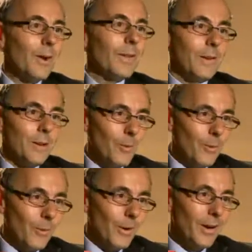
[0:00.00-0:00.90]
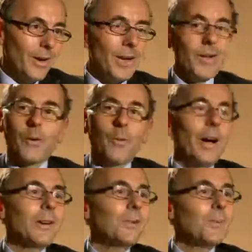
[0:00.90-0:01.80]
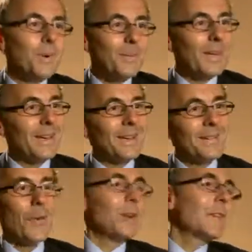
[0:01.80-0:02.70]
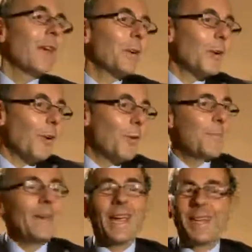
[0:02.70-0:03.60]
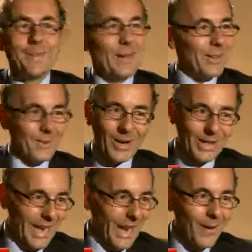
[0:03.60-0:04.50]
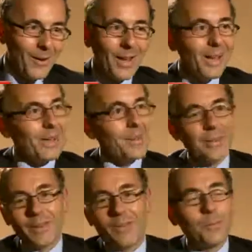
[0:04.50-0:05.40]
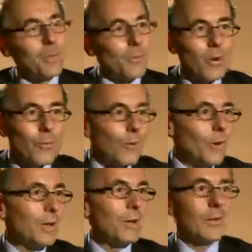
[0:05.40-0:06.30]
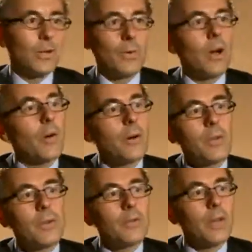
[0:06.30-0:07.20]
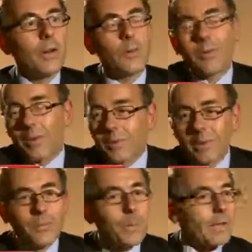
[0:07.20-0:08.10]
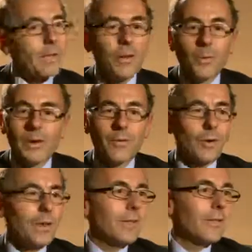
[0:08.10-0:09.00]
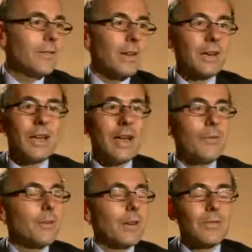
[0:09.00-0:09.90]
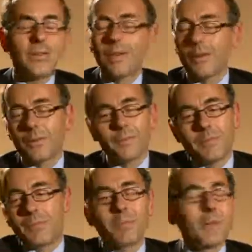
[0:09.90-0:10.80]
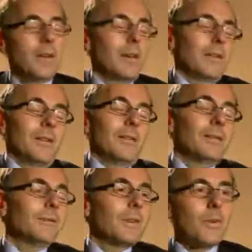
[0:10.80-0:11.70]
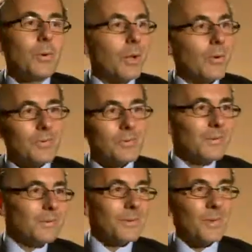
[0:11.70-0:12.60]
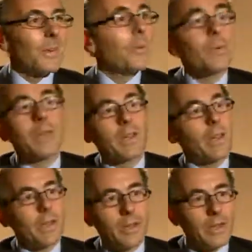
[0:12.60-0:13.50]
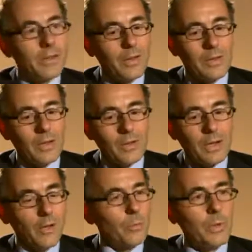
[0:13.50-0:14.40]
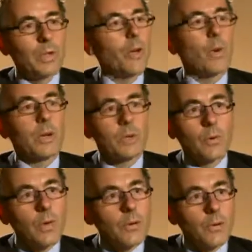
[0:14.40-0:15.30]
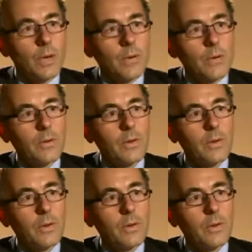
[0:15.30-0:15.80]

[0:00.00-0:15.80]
the year before. So why should that curve be any better right now, since it's been wrong 4 years in a row? So they're expecting it whatever it is, second half of next year. We think Yellen will be no rush to raise rates.